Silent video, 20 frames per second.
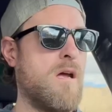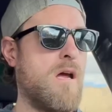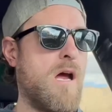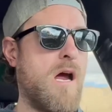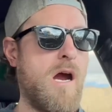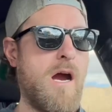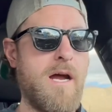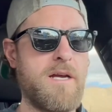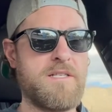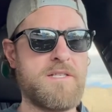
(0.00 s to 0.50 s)

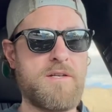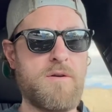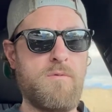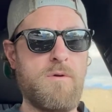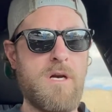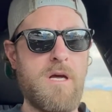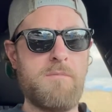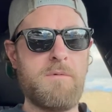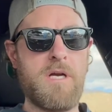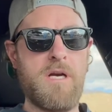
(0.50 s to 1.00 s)
All right, so
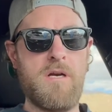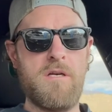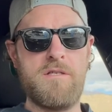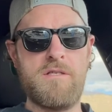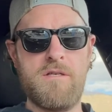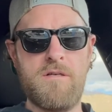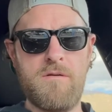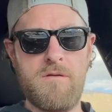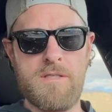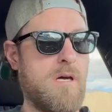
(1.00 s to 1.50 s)
what I'm gonna
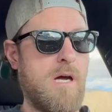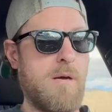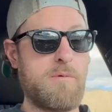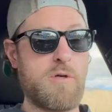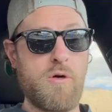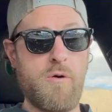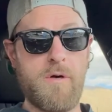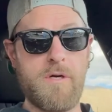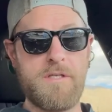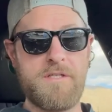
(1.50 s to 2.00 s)
do is I'm
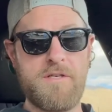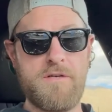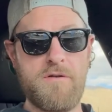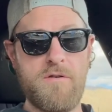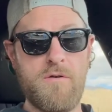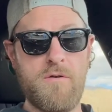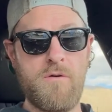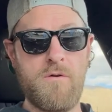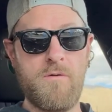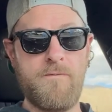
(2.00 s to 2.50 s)
going
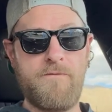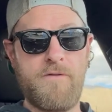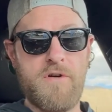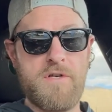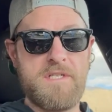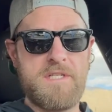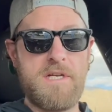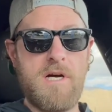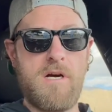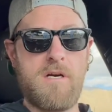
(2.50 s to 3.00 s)
to
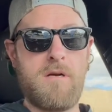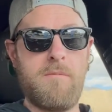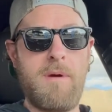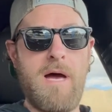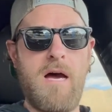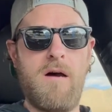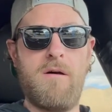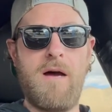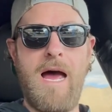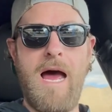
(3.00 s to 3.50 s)
first talk
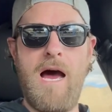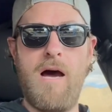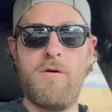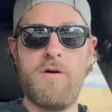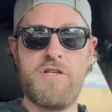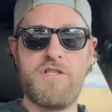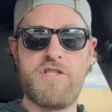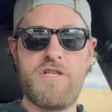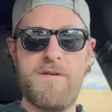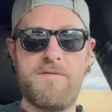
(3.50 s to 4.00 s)
about how
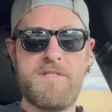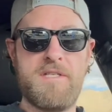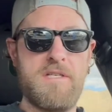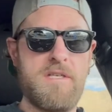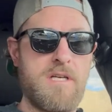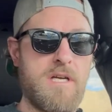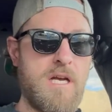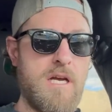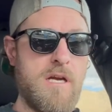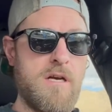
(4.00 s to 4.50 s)
it shifts
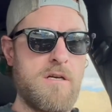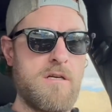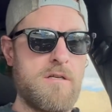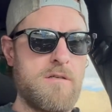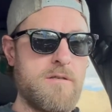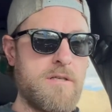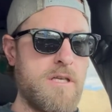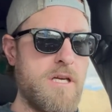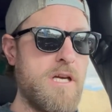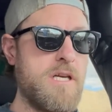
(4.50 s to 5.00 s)
into gear
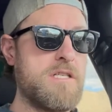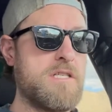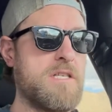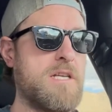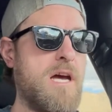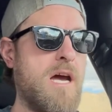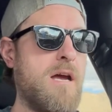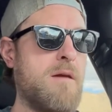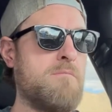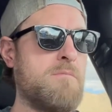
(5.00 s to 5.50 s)
each
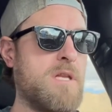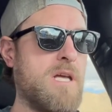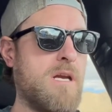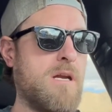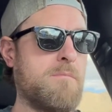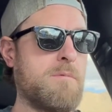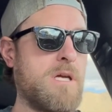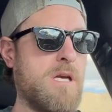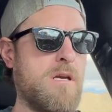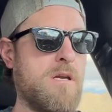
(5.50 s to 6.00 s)
time. Then
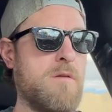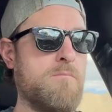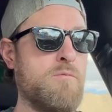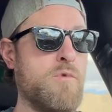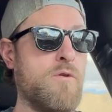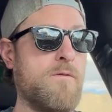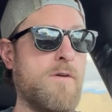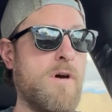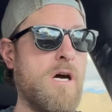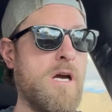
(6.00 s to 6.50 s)
I'm gonna
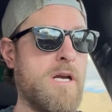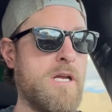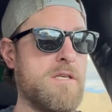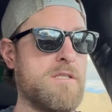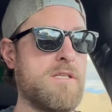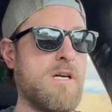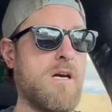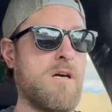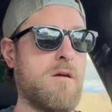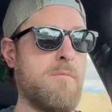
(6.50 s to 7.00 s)
move on and
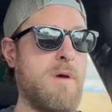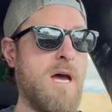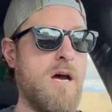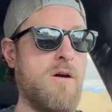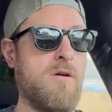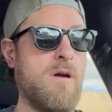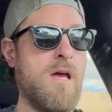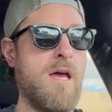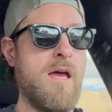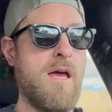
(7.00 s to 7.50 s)
talk
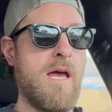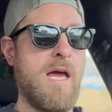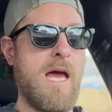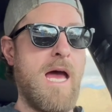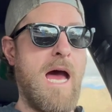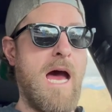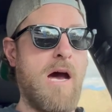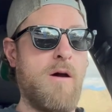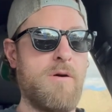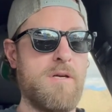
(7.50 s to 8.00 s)
about
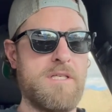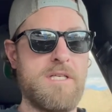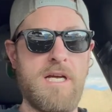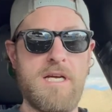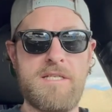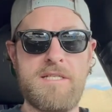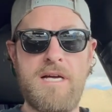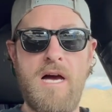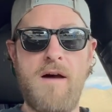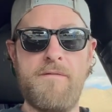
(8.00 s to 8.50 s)
how it
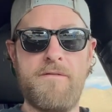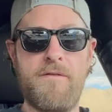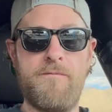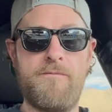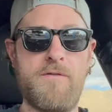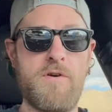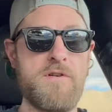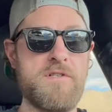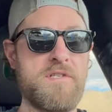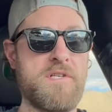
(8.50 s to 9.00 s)
takes off in
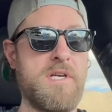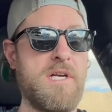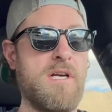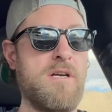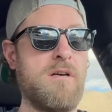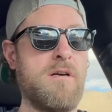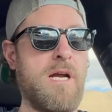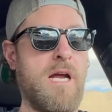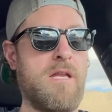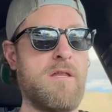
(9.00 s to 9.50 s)
first
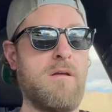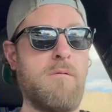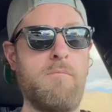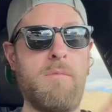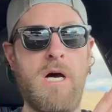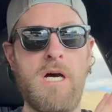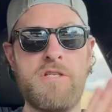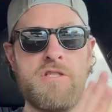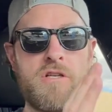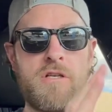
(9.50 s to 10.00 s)
gear and the
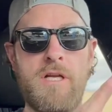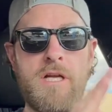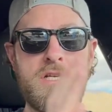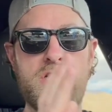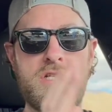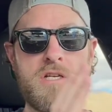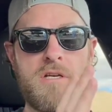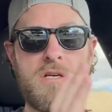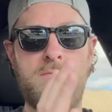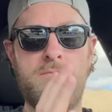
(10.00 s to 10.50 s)

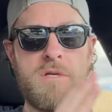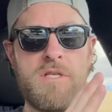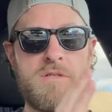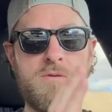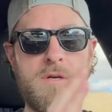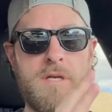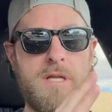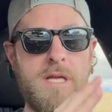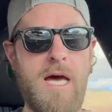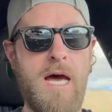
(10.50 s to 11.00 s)
modulation in
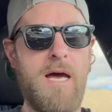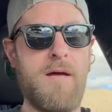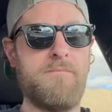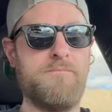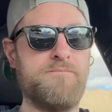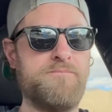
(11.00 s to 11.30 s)
between that.